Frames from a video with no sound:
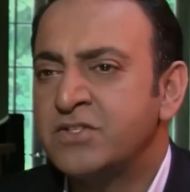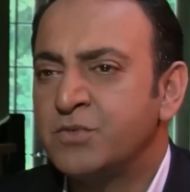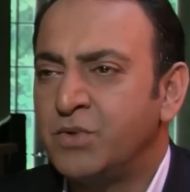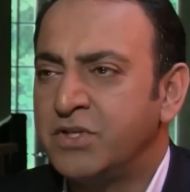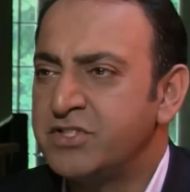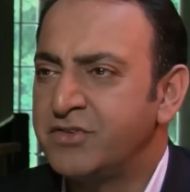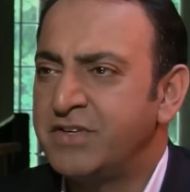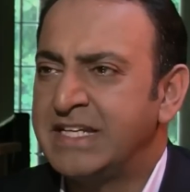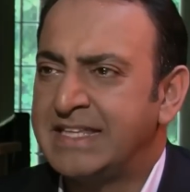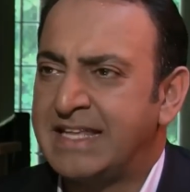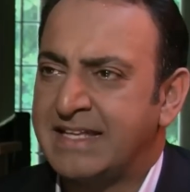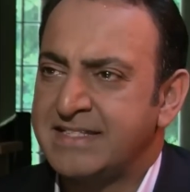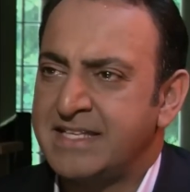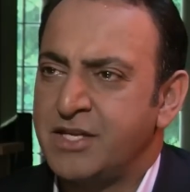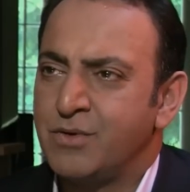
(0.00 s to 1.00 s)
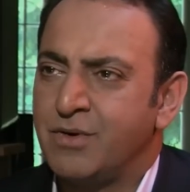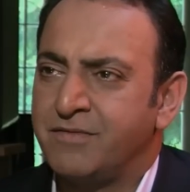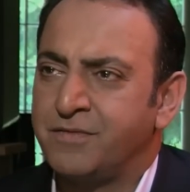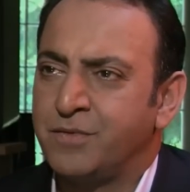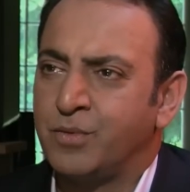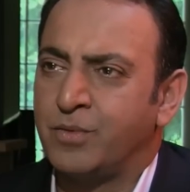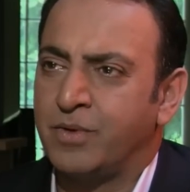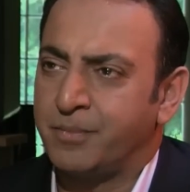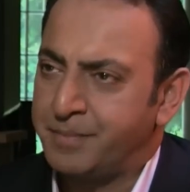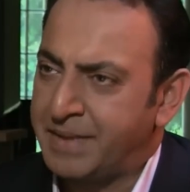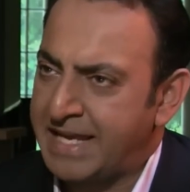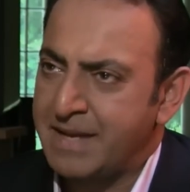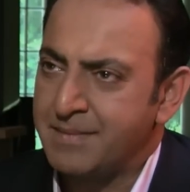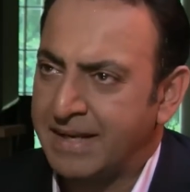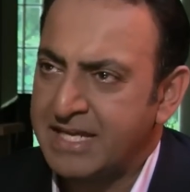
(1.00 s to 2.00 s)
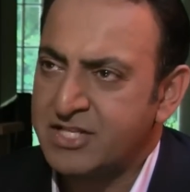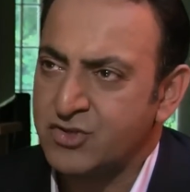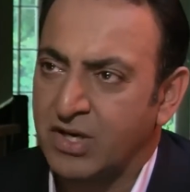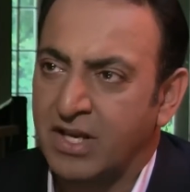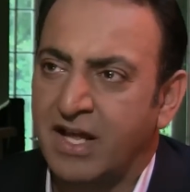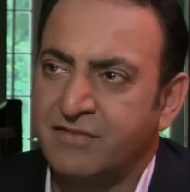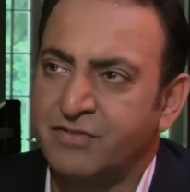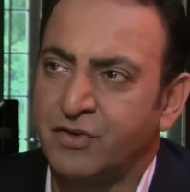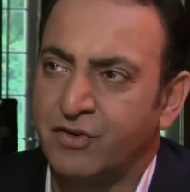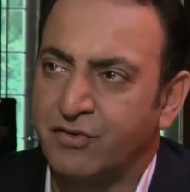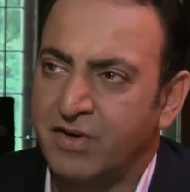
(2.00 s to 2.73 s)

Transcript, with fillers: to what degree did that set you up for what became later a life on the